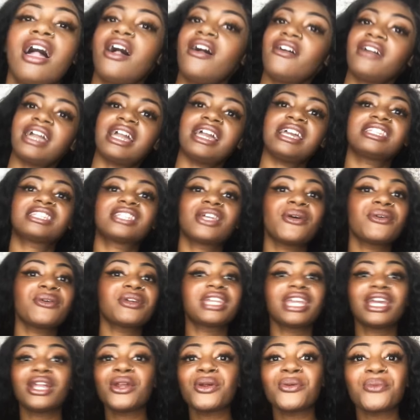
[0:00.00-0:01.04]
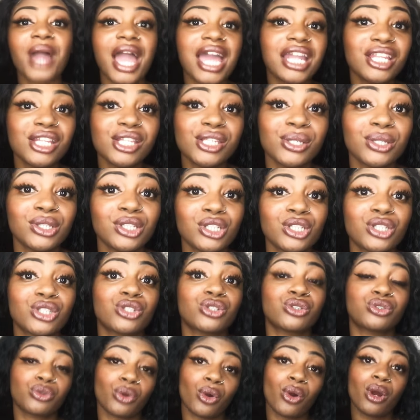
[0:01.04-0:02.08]
Okay, so getting right into this
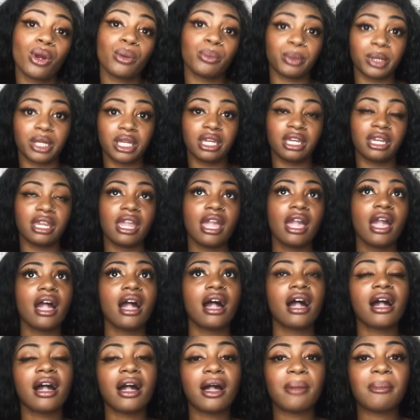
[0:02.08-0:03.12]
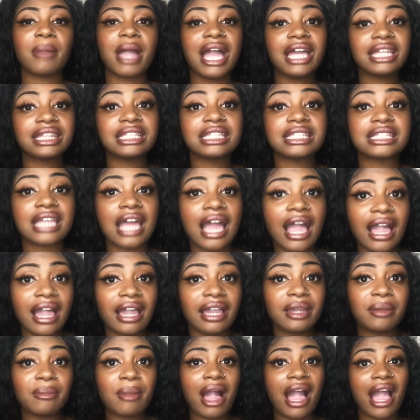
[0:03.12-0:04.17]
story. At the
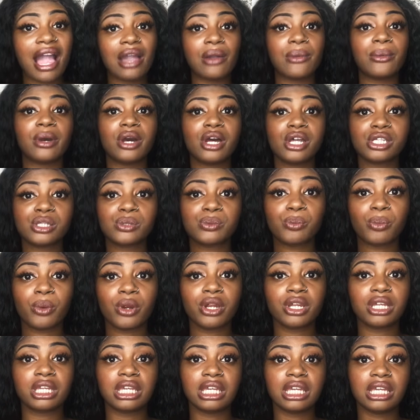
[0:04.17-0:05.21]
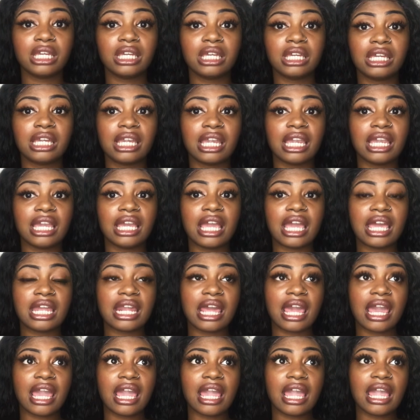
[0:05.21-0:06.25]
time, I was working in
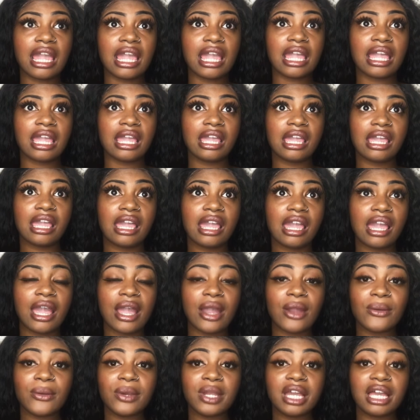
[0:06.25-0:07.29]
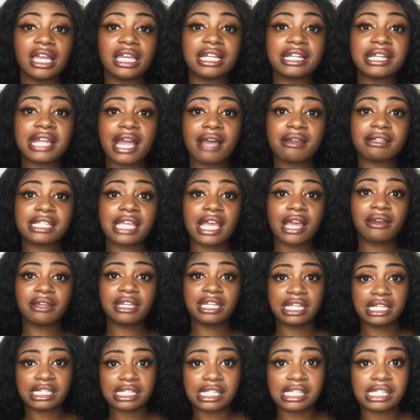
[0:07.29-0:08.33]
a area in downtown
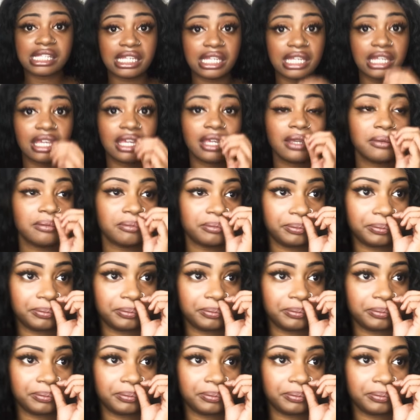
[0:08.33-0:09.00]
Kansas City.